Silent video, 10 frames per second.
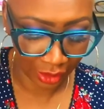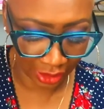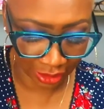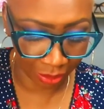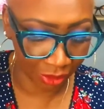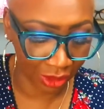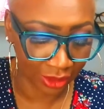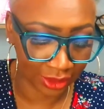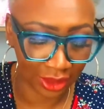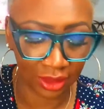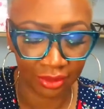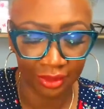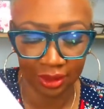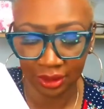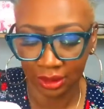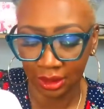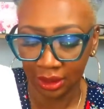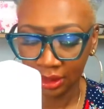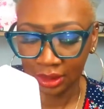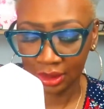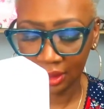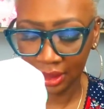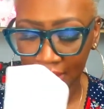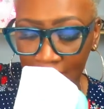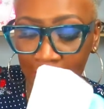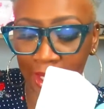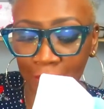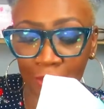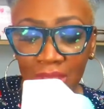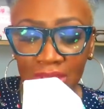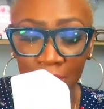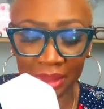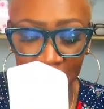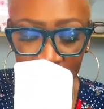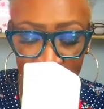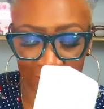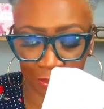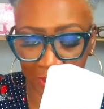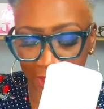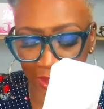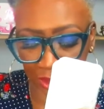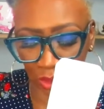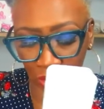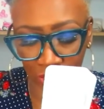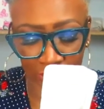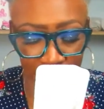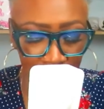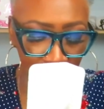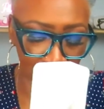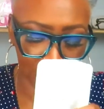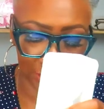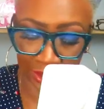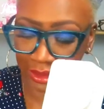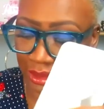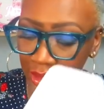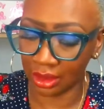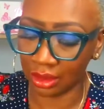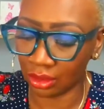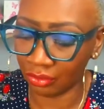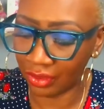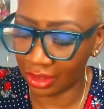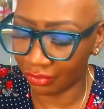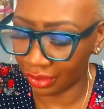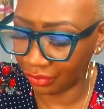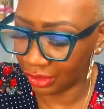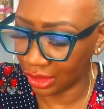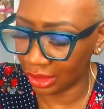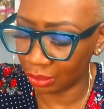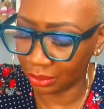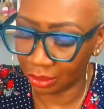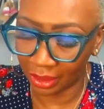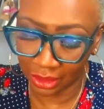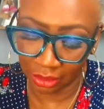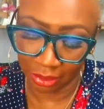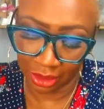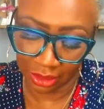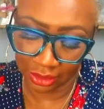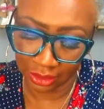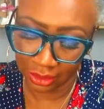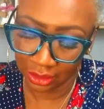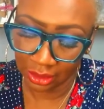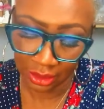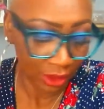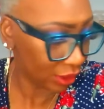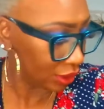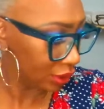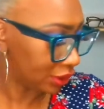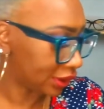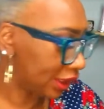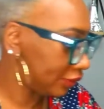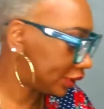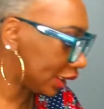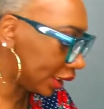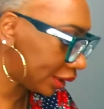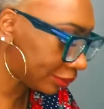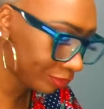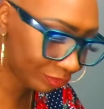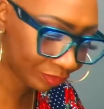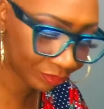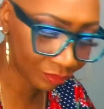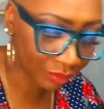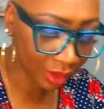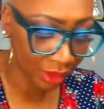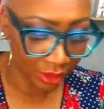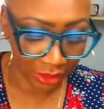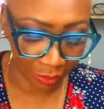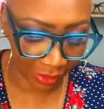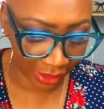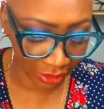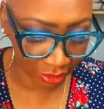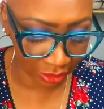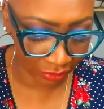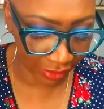Got some pretty good stuff. And plus, let me give you the specs on this on FabFitFun. I ain't gonna put it back in the box. Save time. The specs on this